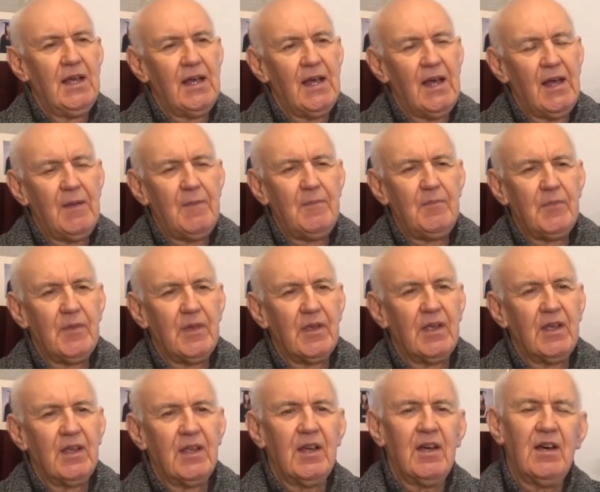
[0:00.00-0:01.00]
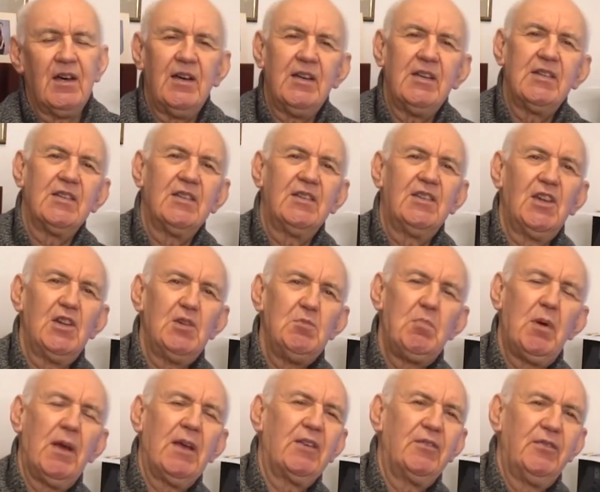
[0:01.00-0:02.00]
um, I'd go
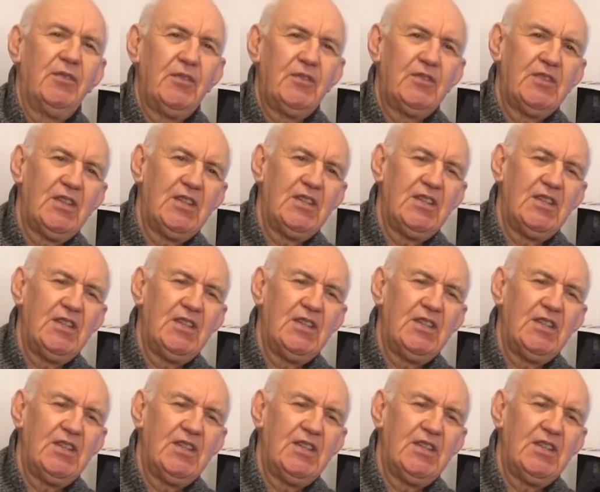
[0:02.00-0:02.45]
back 50